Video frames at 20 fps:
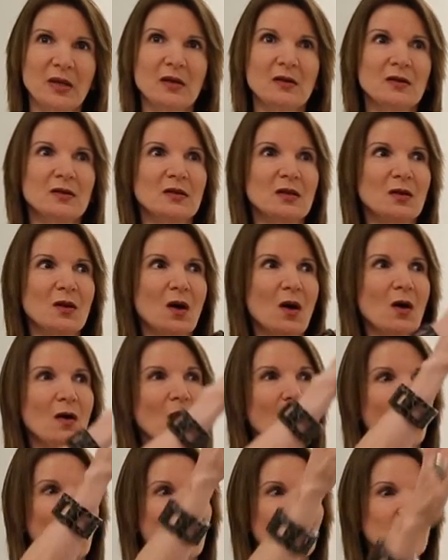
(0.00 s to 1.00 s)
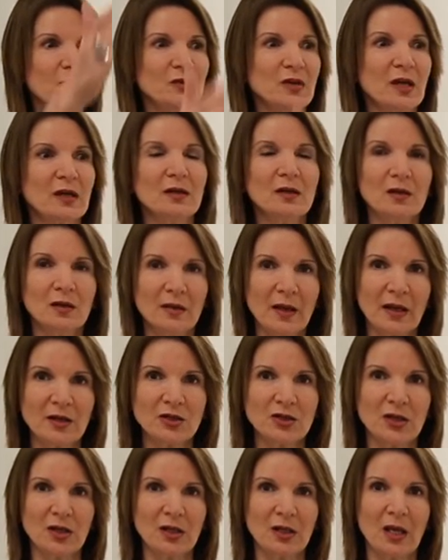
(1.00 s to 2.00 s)
because if you take a
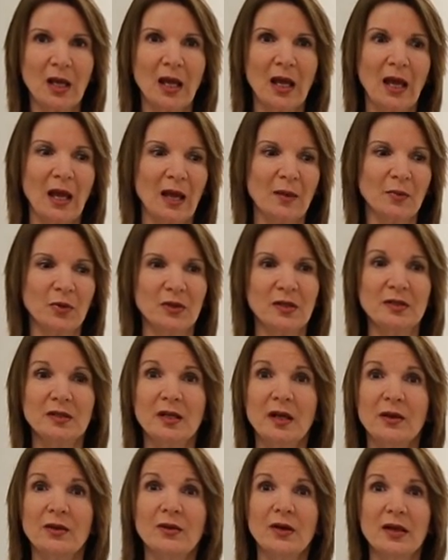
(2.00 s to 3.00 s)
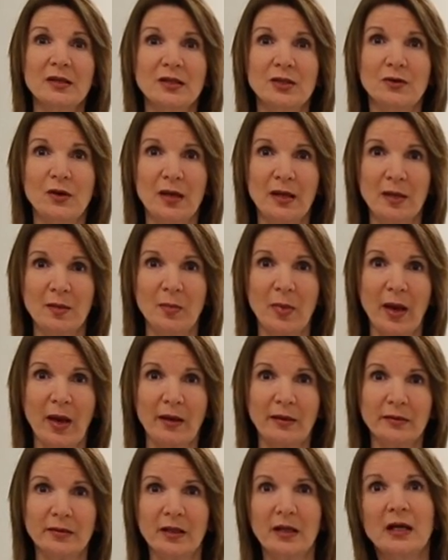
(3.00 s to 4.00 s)
collection and put it together, it has a great
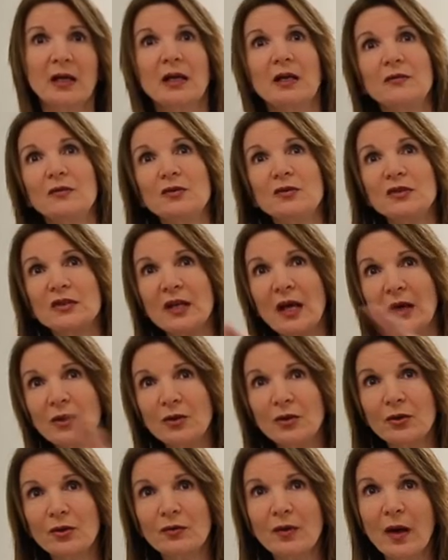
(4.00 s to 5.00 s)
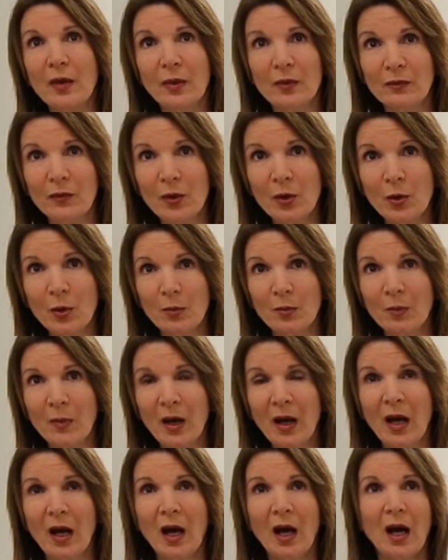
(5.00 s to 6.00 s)
impact. If you scatter it around the
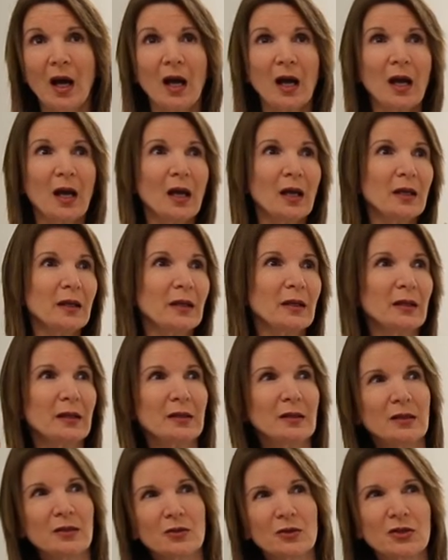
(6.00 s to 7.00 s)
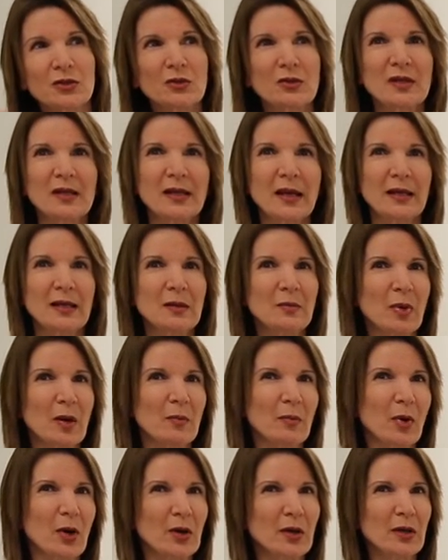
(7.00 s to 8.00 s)
room, you're sort of getting
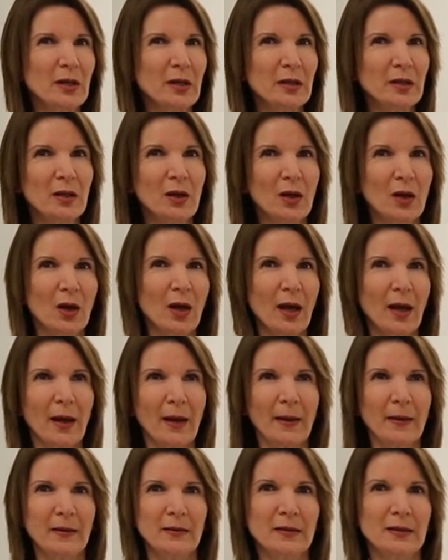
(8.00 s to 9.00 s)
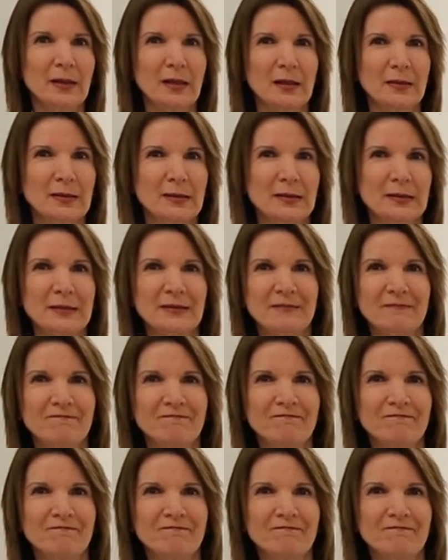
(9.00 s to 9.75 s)
bombarded and it's